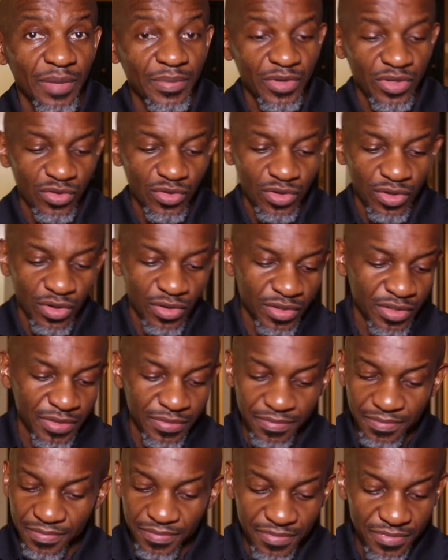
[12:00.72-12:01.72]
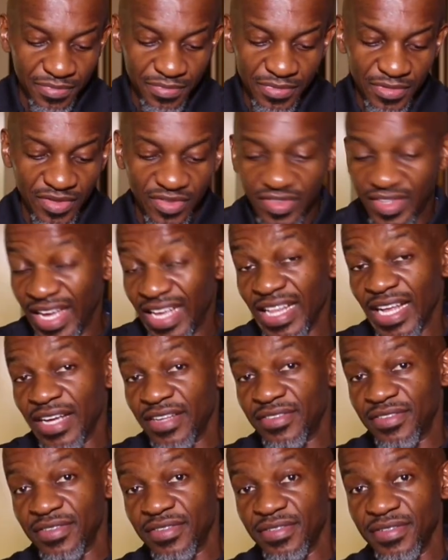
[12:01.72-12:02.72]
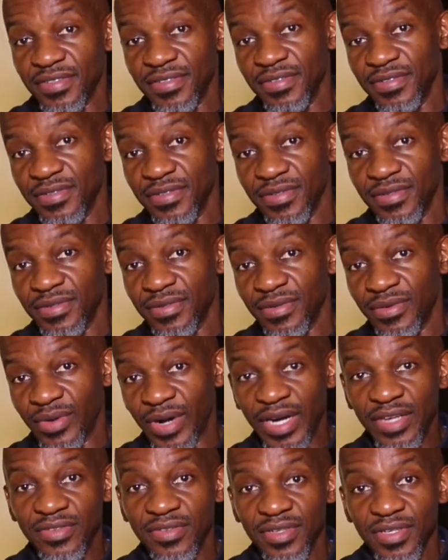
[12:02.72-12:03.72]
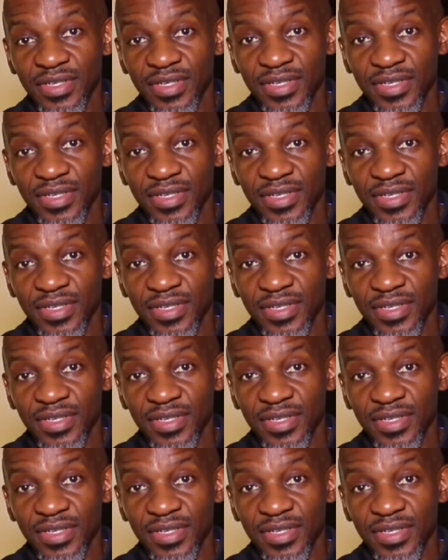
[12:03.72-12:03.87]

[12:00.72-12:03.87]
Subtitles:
I'm in New York, it's daylight, right?